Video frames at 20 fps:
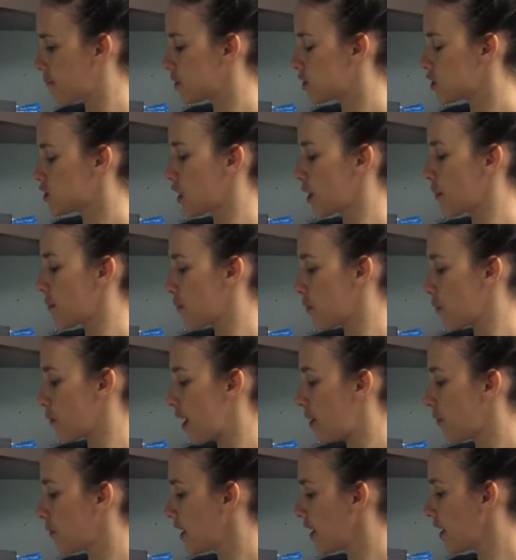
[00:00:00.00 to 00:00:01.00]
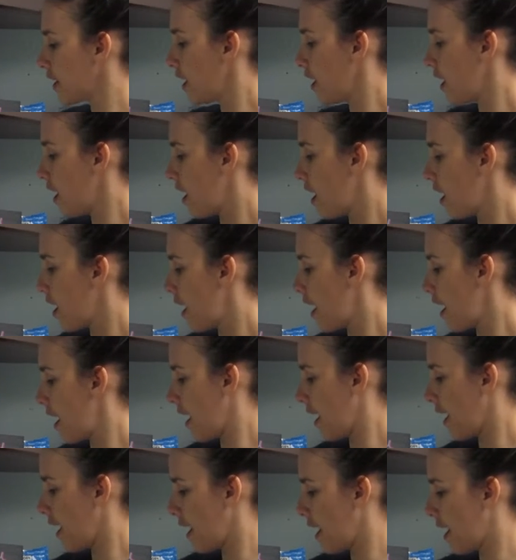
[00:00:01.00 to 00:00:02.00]
start browning,
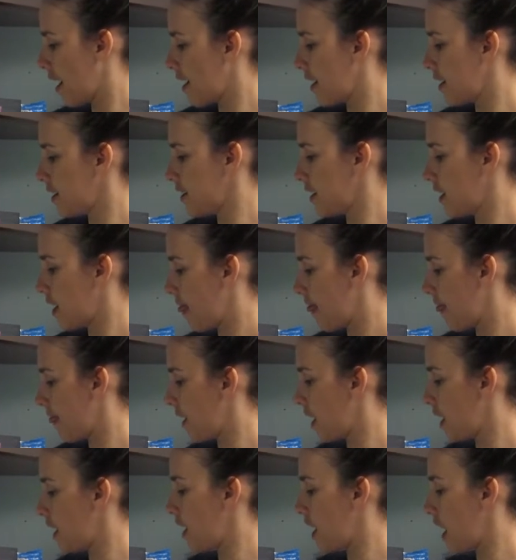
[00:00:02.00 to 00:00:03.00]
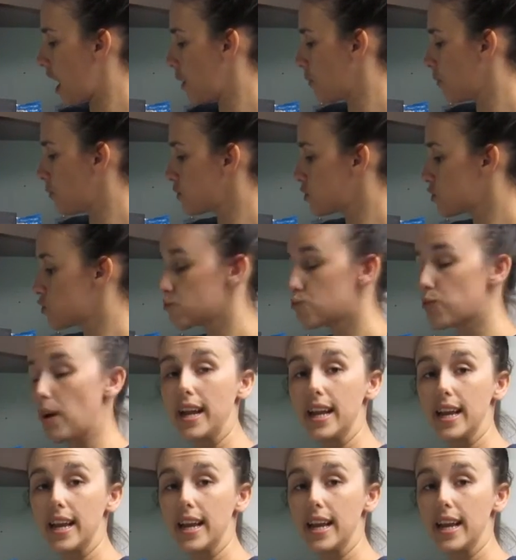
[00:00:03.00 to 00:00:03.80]
and then I will drain